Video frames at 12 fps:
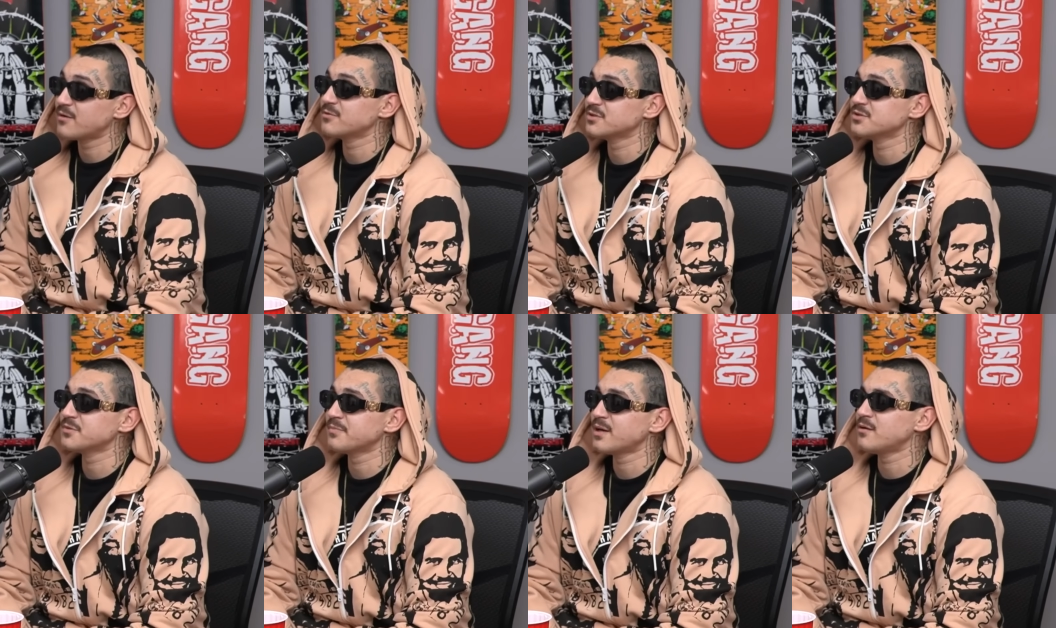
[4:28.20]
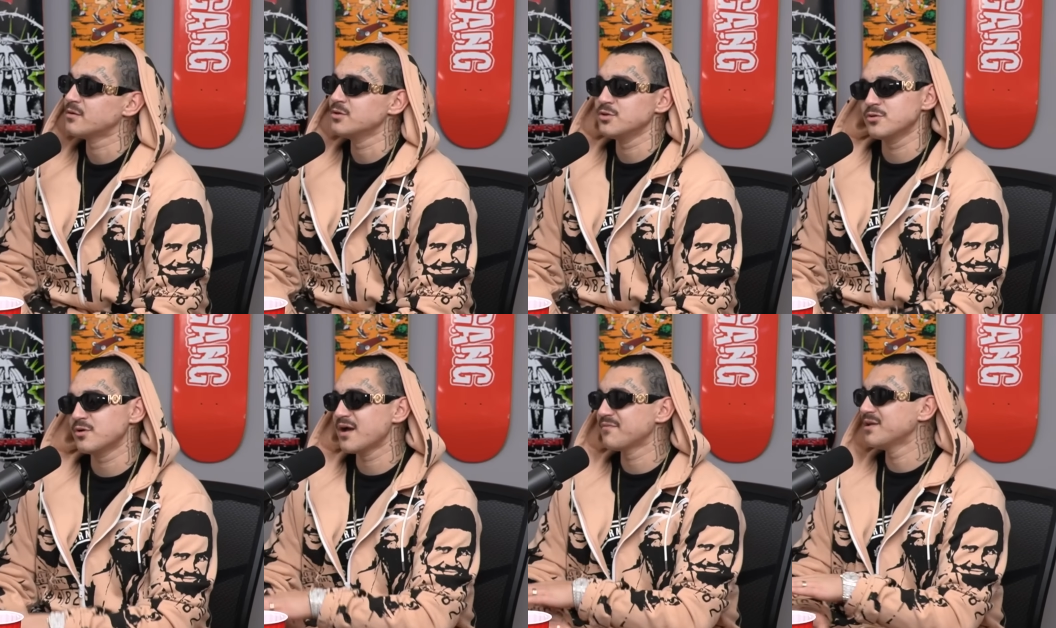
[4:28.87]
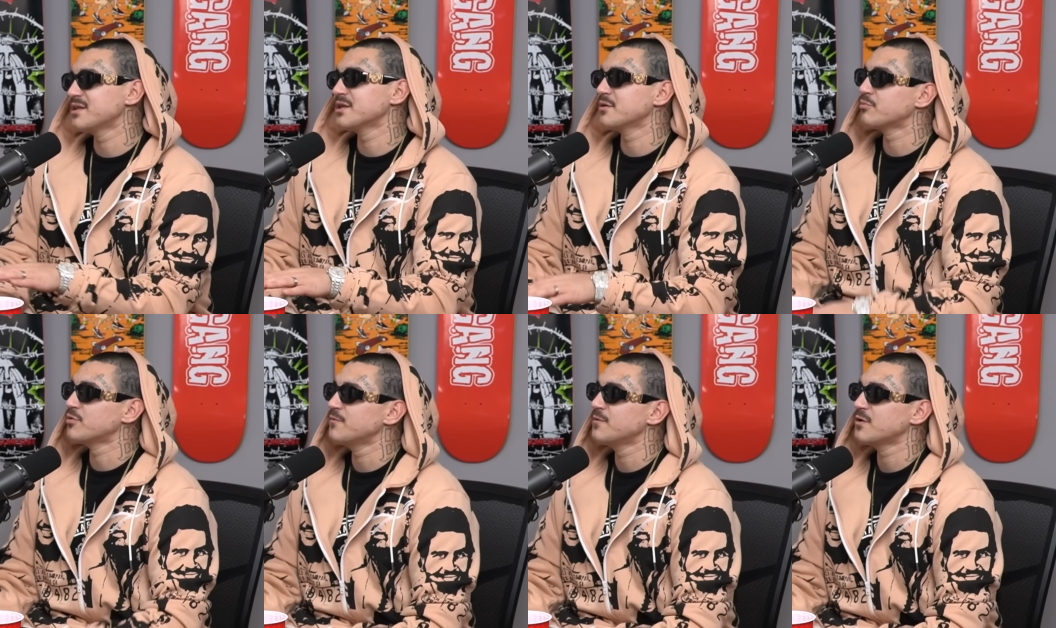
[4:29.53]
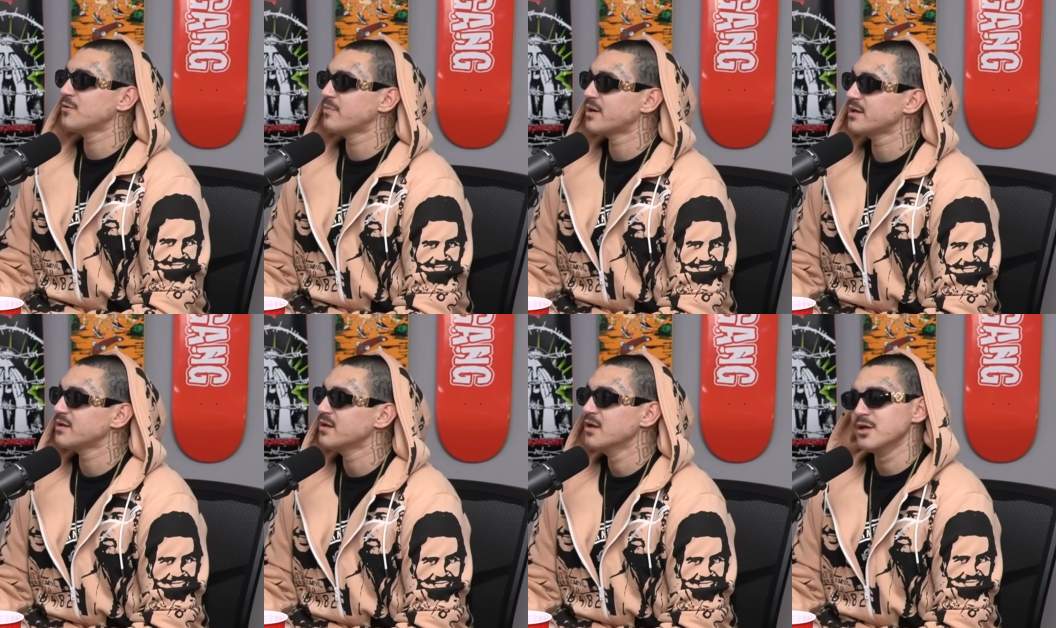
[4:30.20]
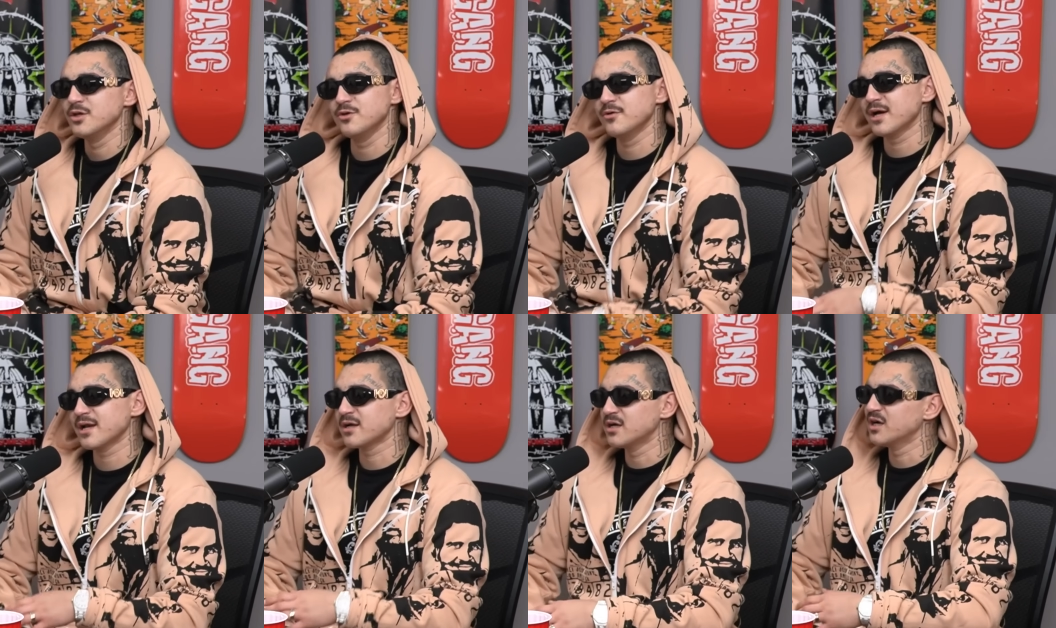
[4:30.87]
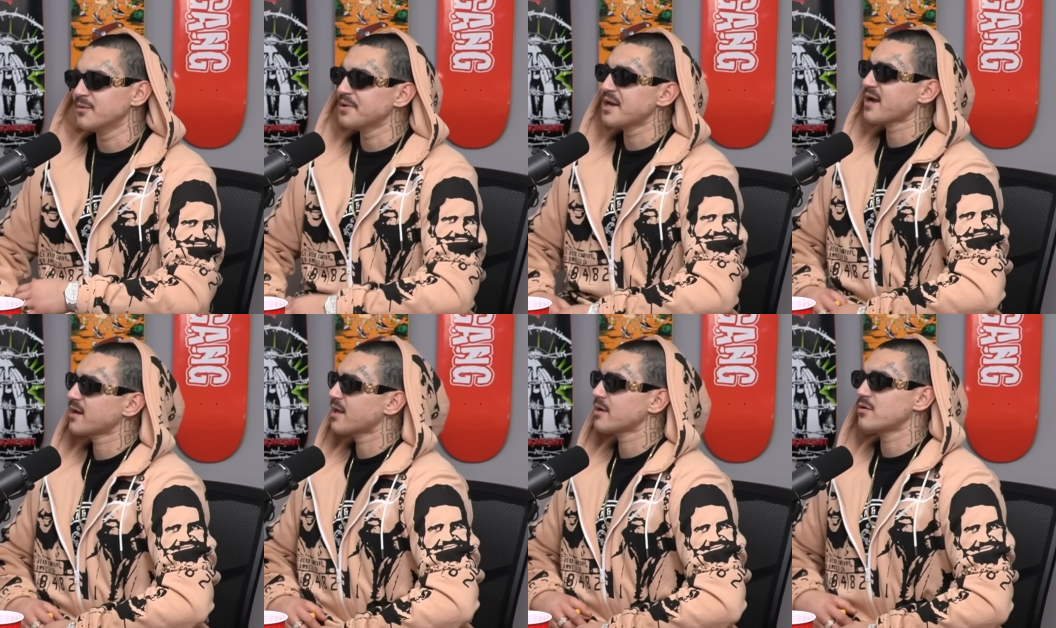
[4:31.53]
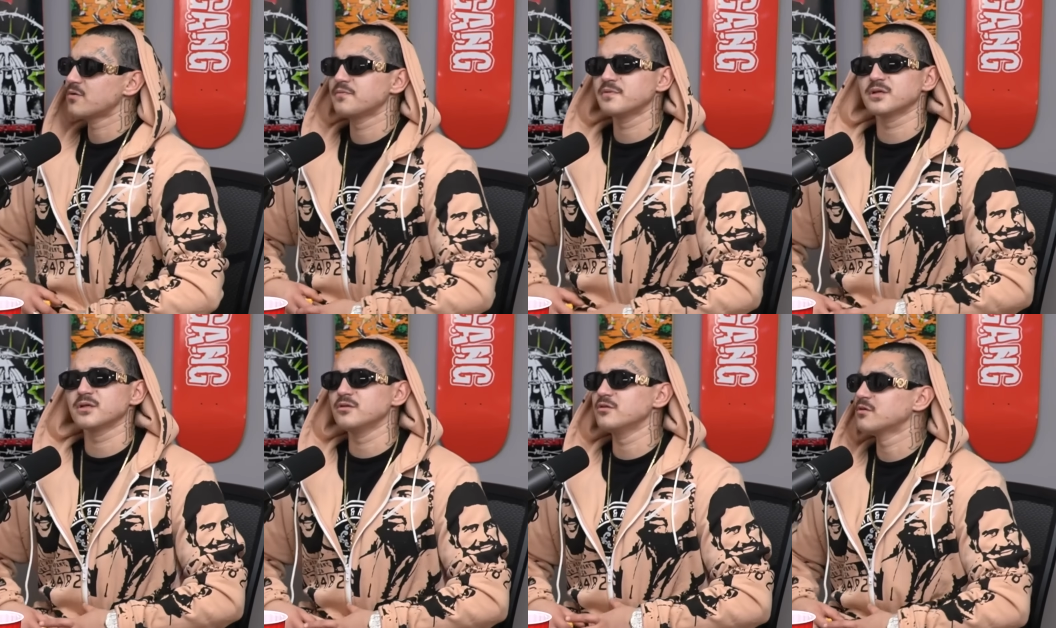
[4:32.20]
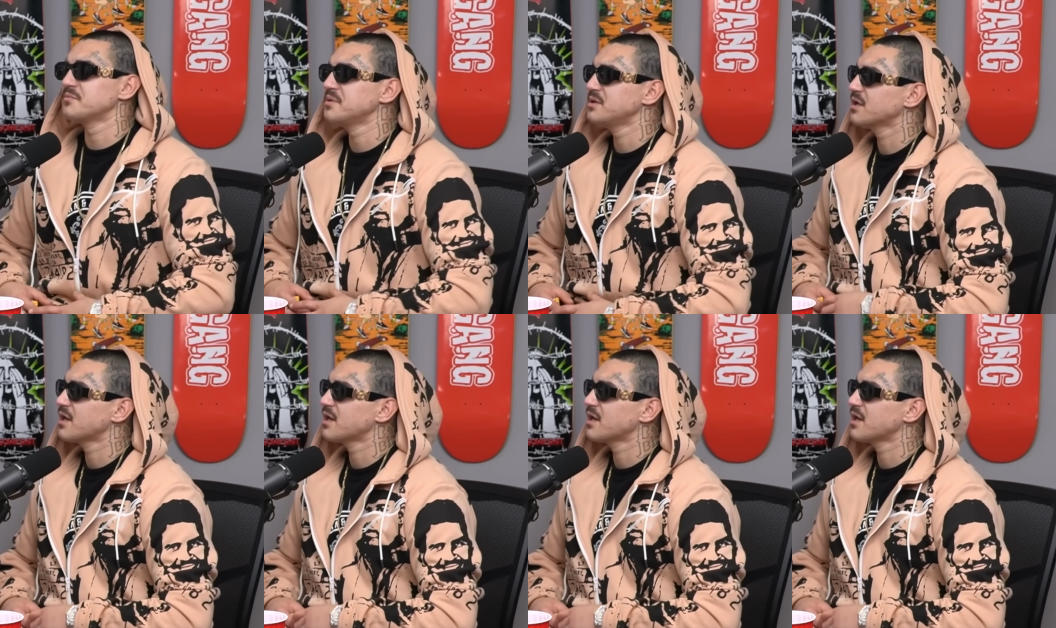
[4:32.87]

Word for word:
Speaker 1: what you're about, you don't have nothing to prove to nobody. You don't gotta come and act like, oh, f you know what I mean, you gotta